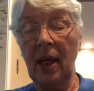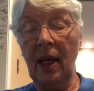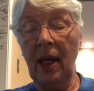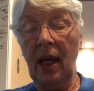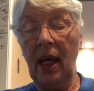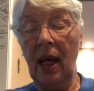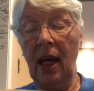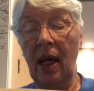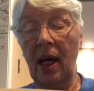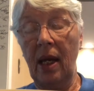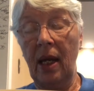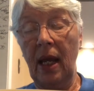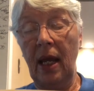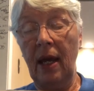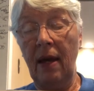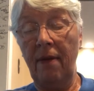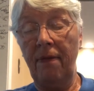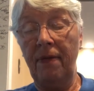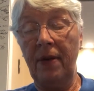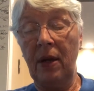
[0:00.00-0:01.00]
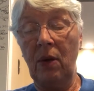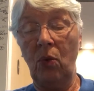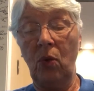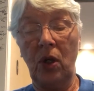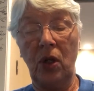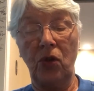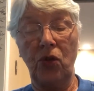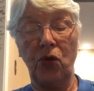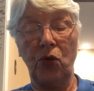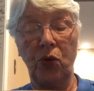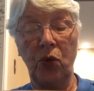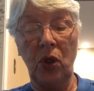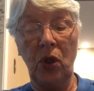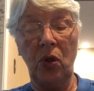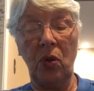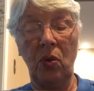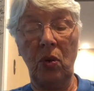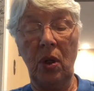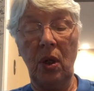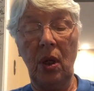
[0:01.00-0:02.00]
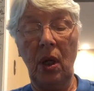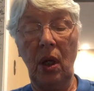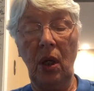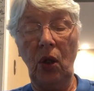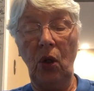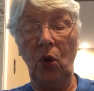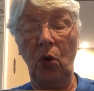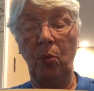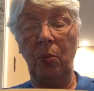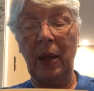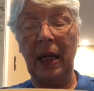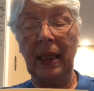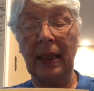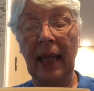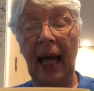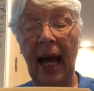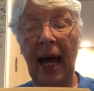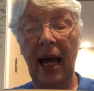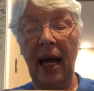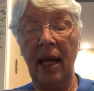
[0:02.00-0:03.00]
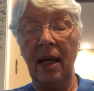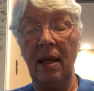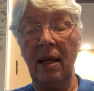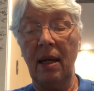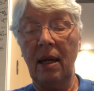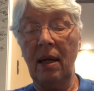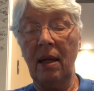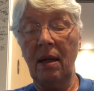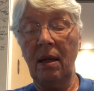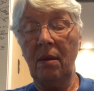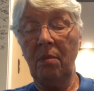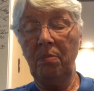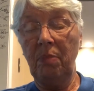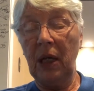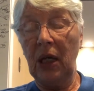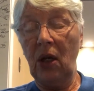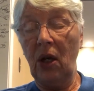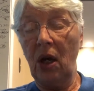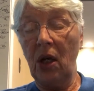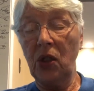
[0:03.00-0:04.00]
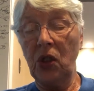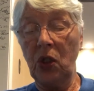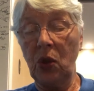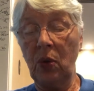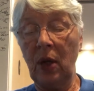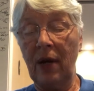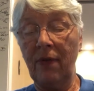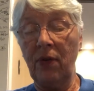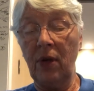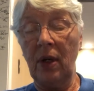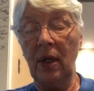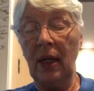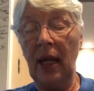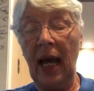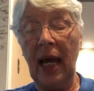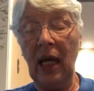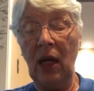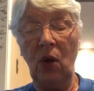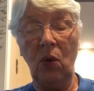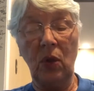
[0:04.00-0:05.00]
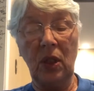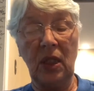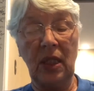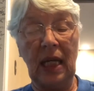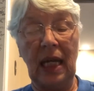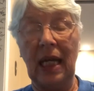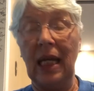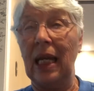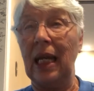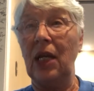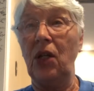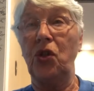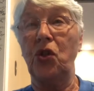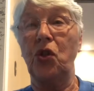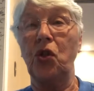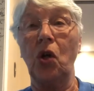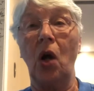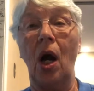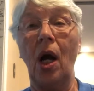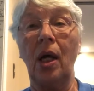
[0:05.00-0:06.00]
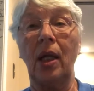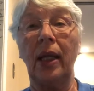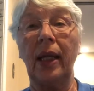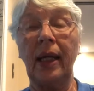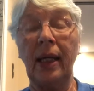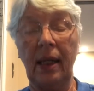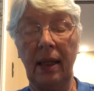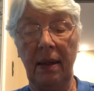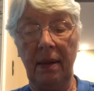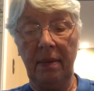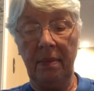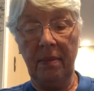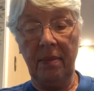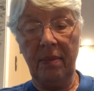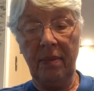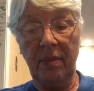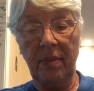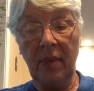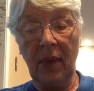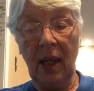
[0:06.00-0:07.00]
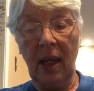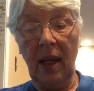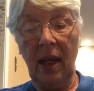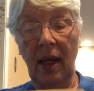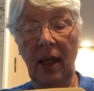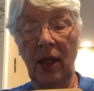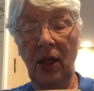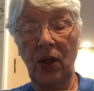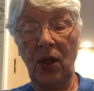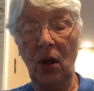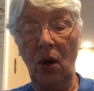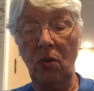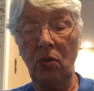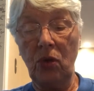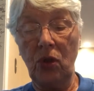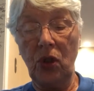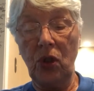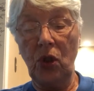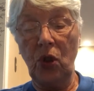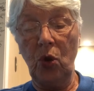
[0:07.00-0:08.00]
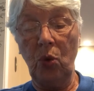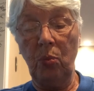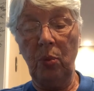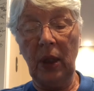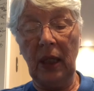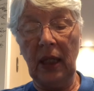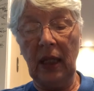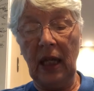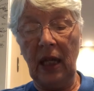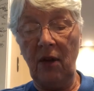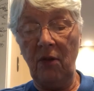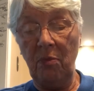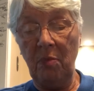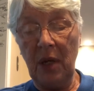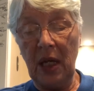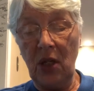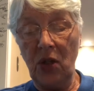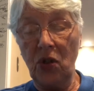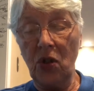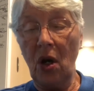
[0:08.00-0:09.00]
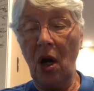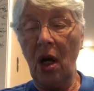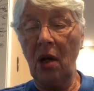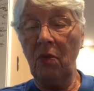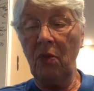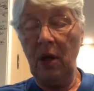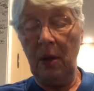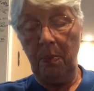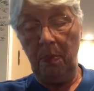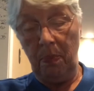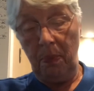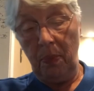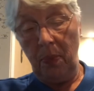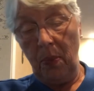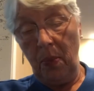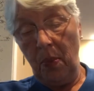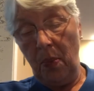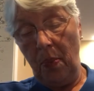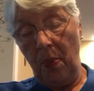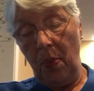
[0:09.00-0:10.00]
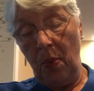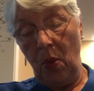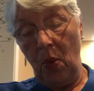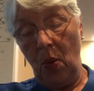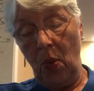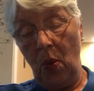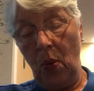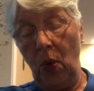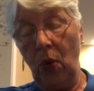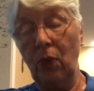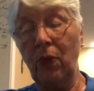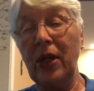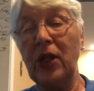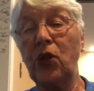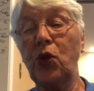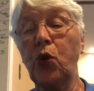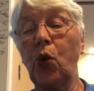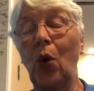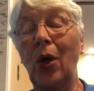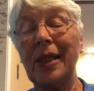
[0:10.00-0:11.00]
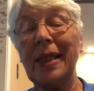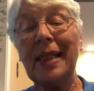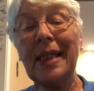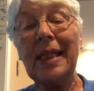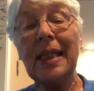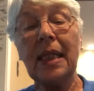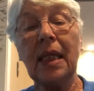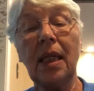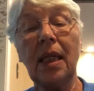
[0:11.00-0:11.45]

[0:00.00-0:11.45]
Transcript: And if it were true, you'd be glad, because you ever was eating chocolate. Don't you believe me, John retorted.